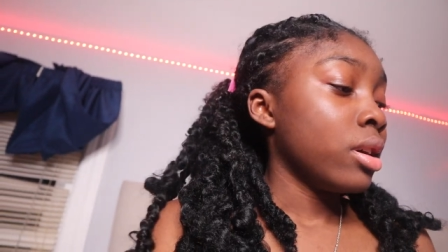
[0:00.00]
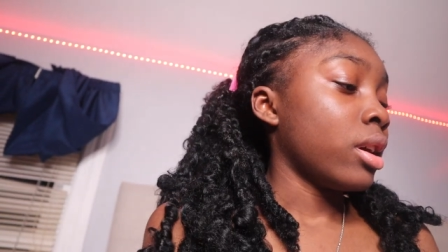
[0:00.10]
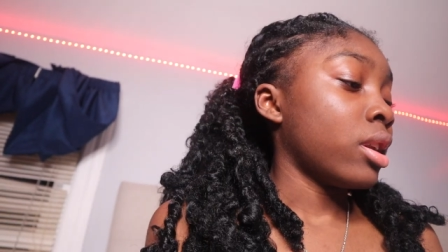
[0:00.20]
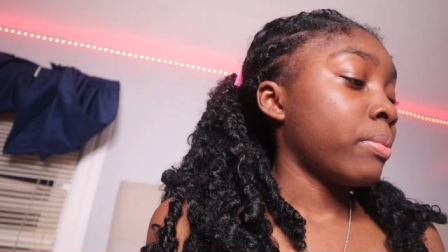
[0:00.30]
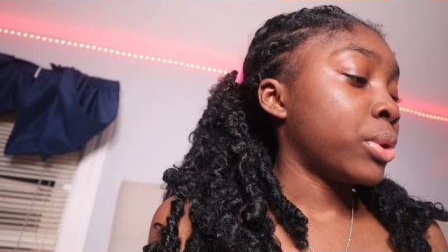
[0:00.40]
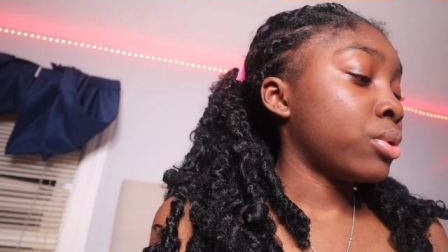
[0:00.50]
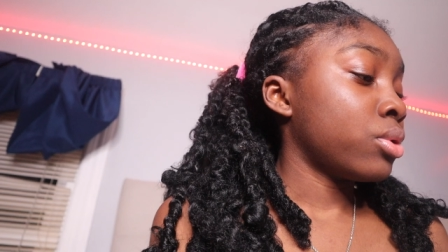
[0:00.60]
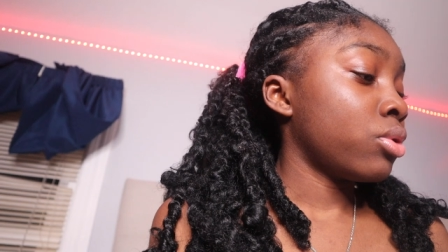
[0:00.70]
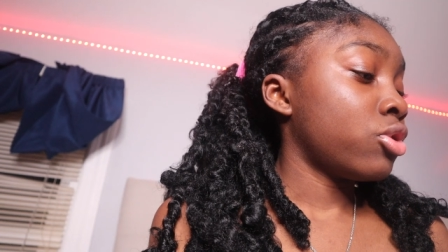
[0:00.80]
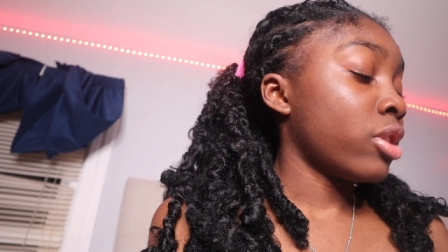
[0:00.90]
And I'm
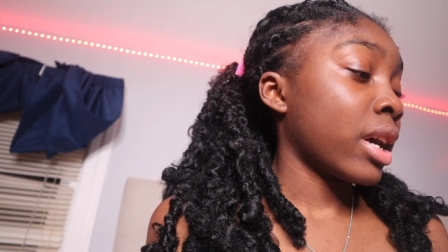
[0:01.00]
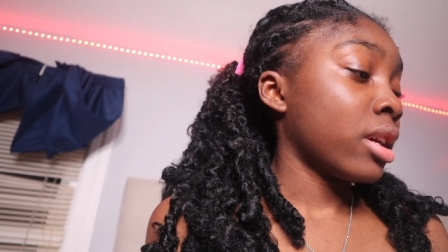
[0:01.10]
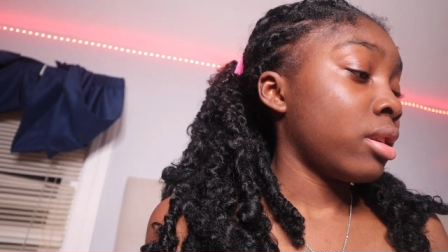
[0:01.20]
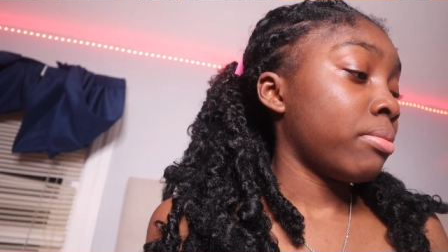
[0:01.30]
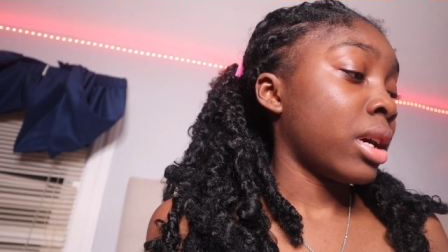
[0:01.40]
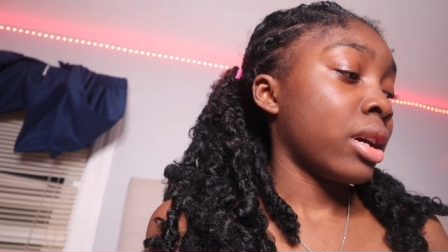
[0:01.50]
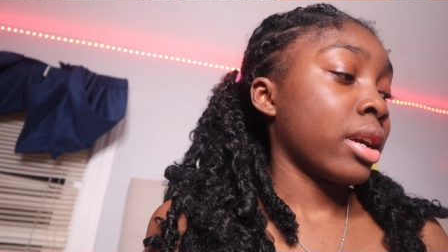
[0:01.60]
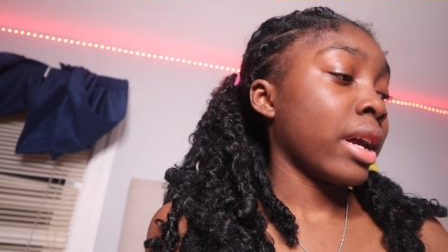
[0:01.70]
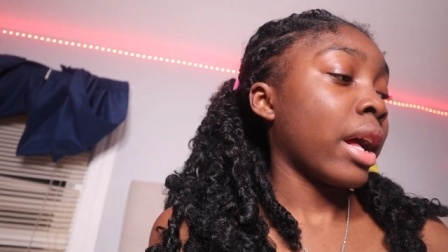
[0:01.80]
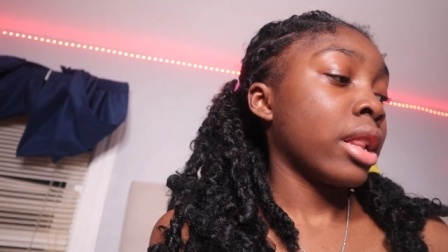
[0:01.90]
also tracking my
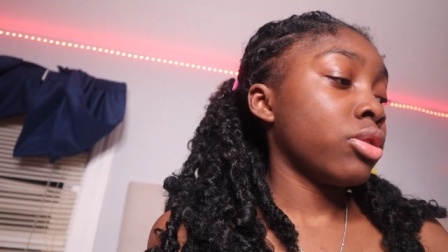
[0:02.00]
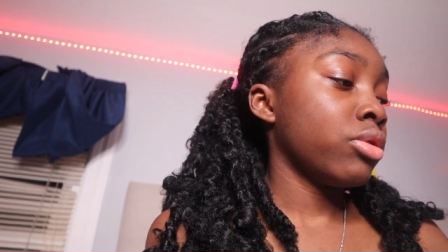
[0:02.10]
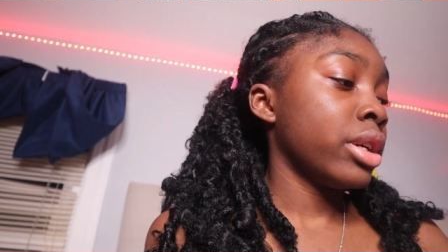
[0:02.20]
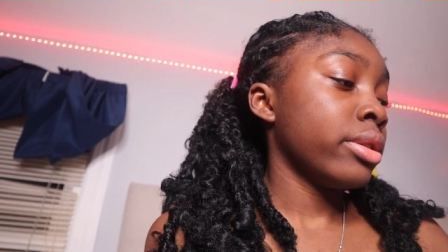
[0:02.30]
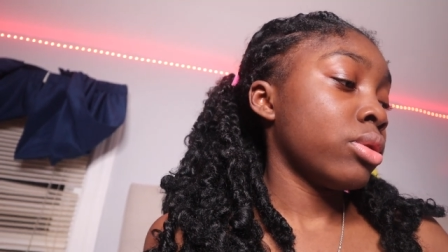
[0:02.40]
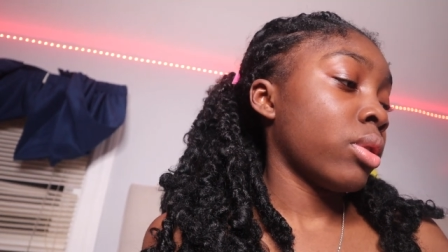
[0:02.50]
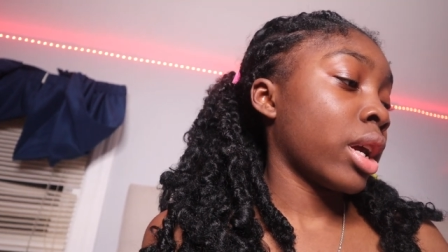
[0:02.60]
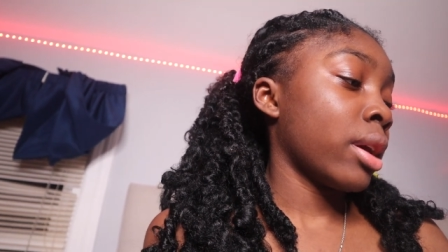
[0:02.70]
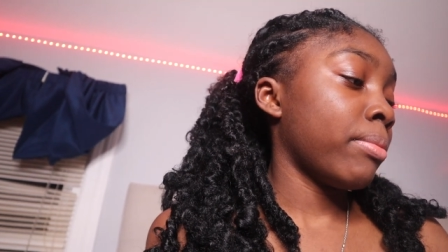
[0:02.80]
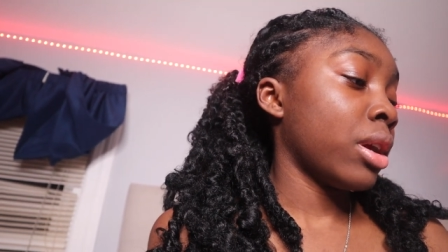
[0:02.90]
calories so I
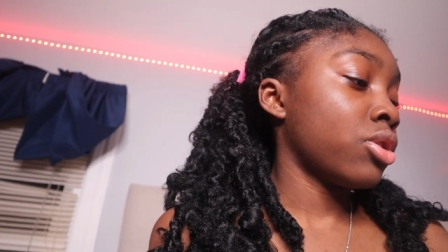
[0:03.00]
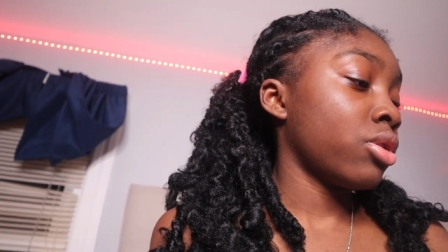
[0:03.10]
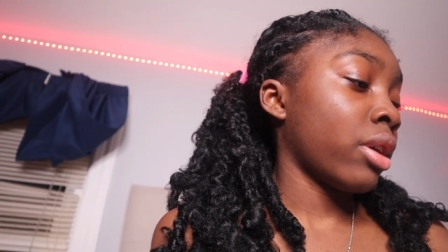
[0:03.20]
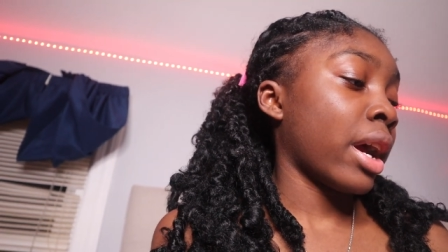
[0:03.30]
can make sure